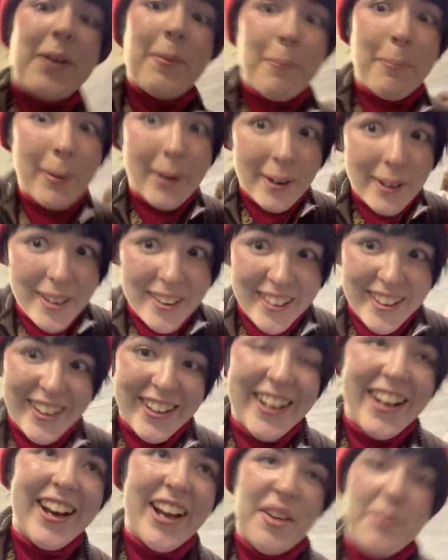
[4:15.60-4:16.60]
bartered,
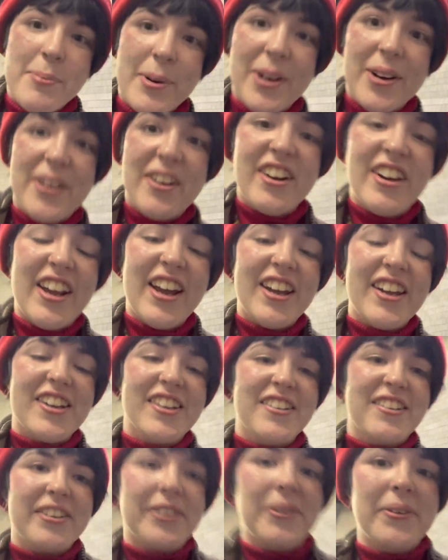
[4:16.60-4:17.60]
and I bartered a
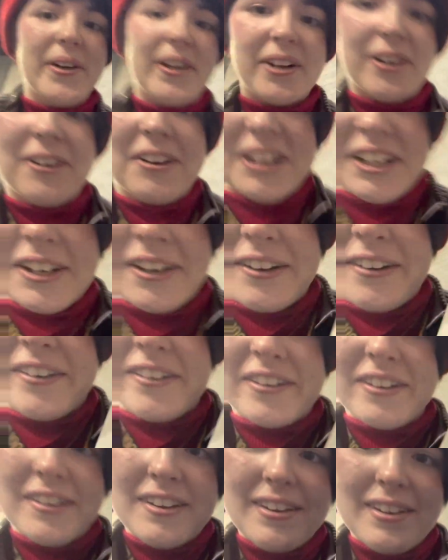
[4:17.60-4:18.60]
kazoo and crackers
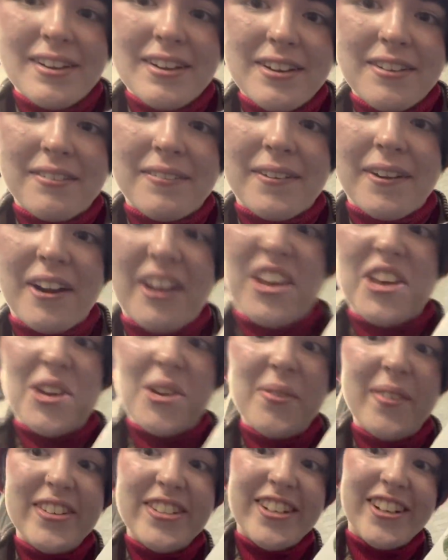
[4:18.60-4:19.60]
for a
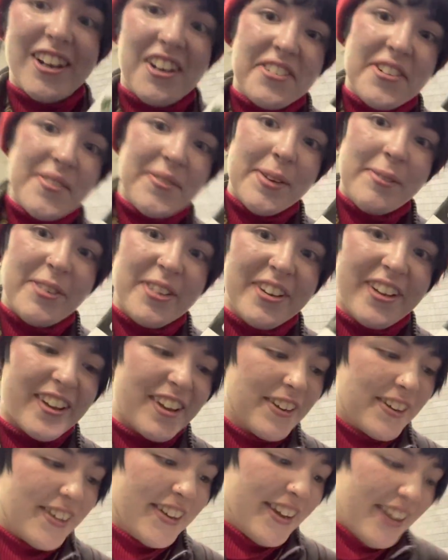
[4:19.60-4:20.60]
human geography book.
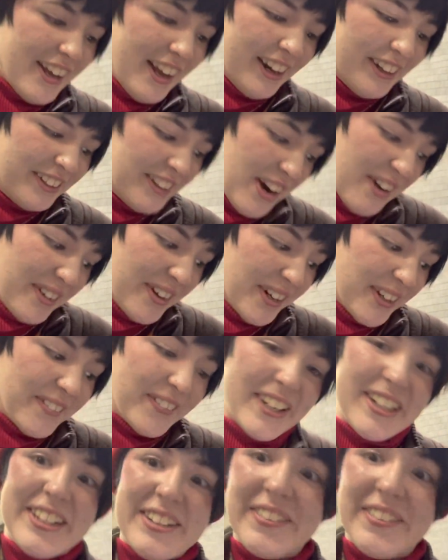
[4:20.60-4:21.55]
I don't know what I'm gonna do